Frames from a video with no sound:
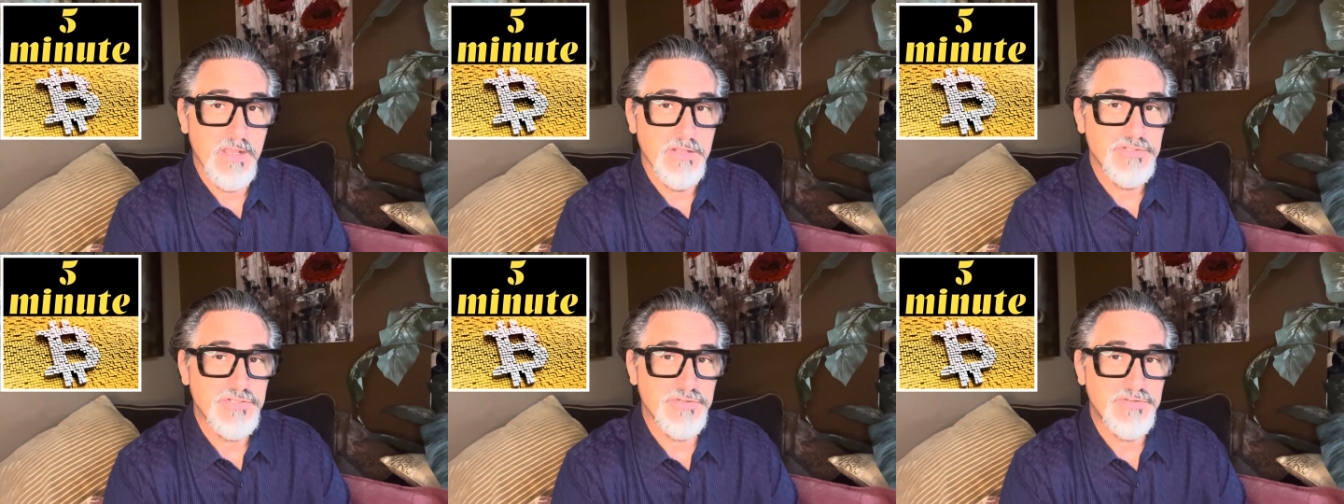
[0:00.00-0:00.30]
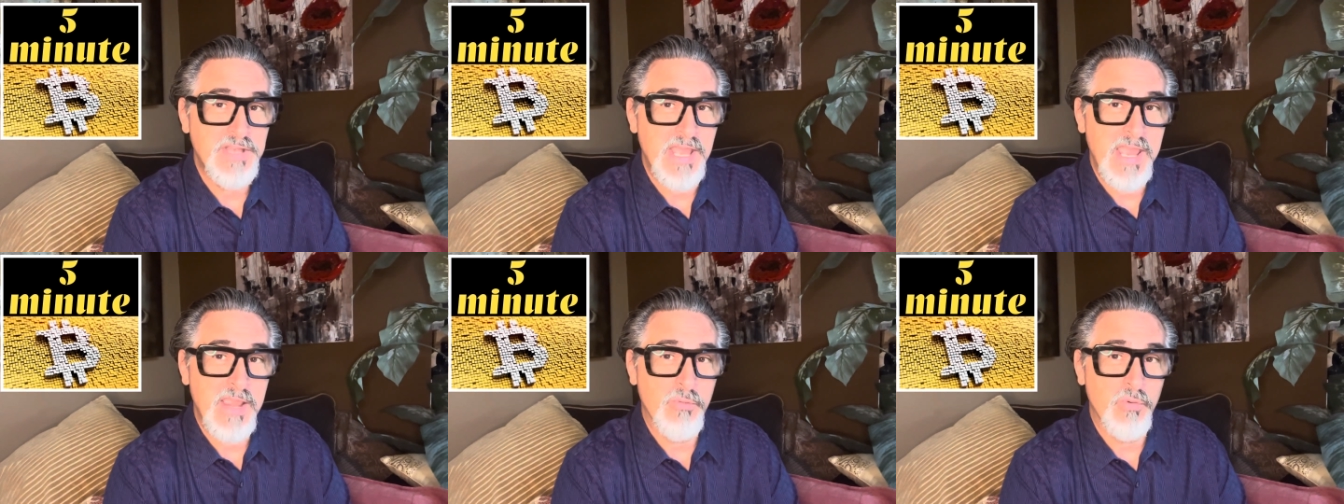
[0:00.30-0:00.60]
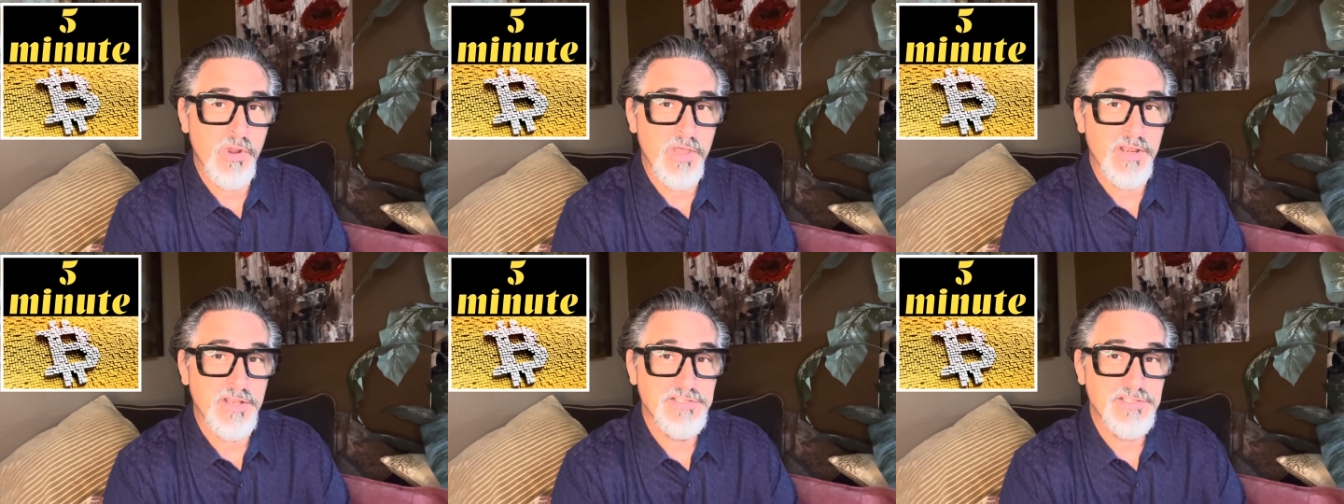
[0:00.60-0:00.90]
Today,
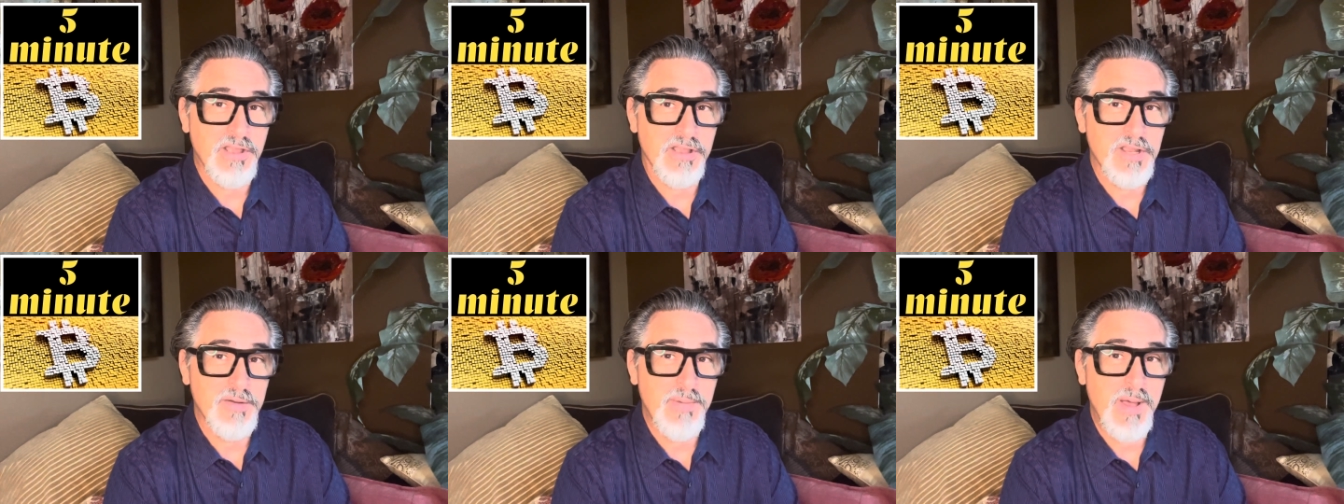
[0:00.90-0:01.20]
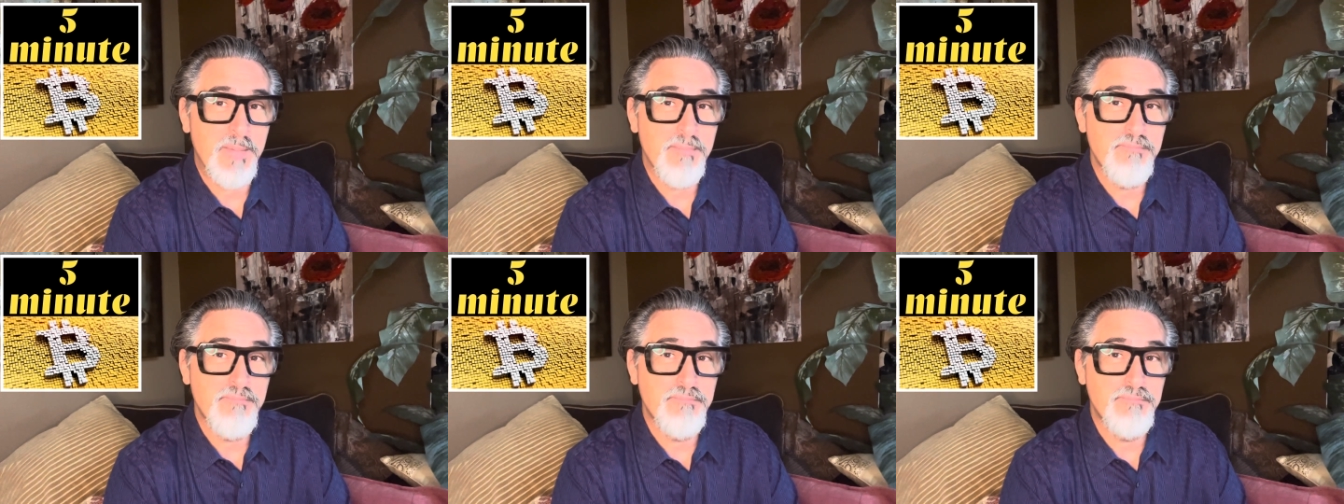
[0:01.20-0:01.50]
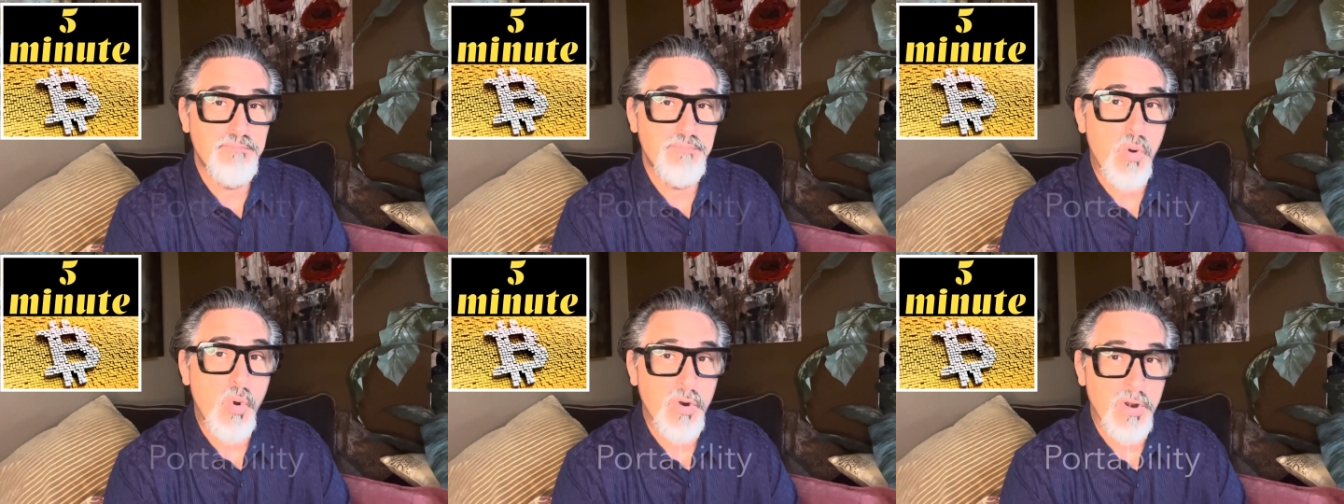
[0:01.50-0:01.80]
we're going to talk about
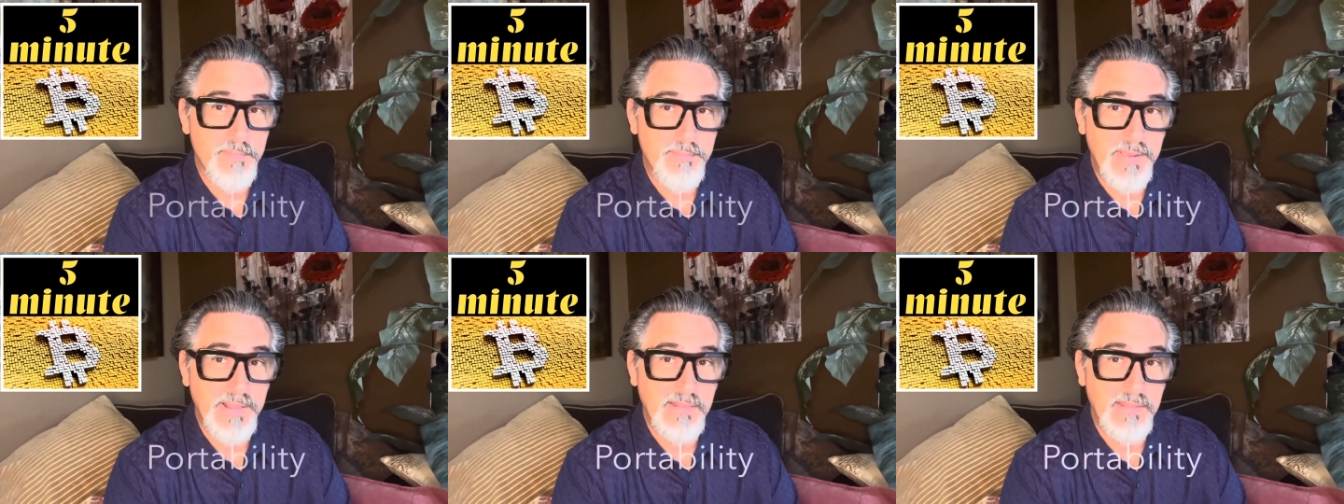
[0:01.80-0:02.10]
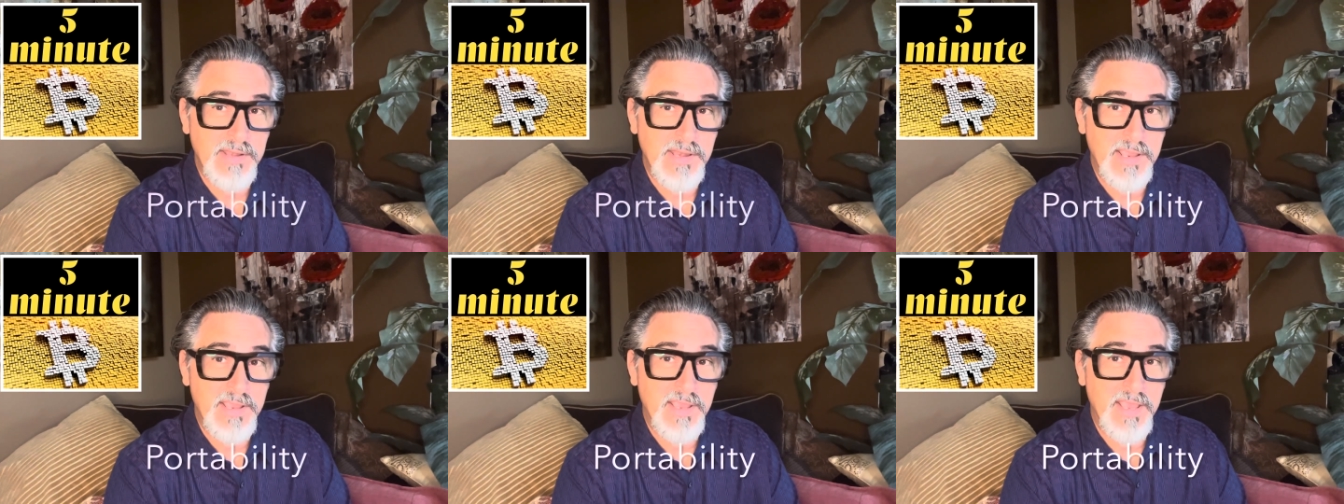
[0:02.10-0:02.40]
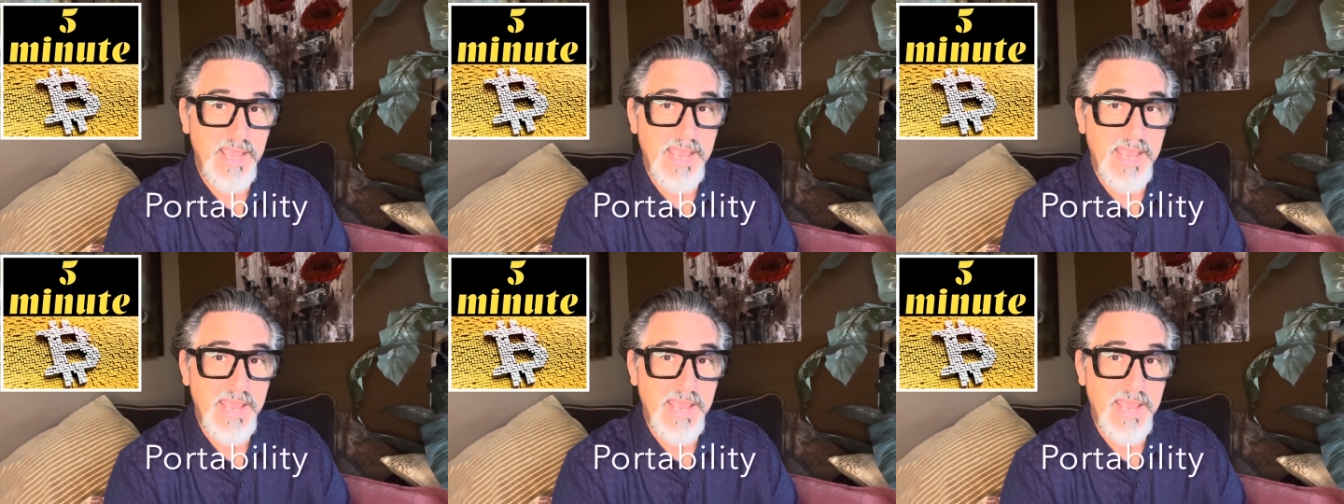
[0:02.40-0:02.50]
portability,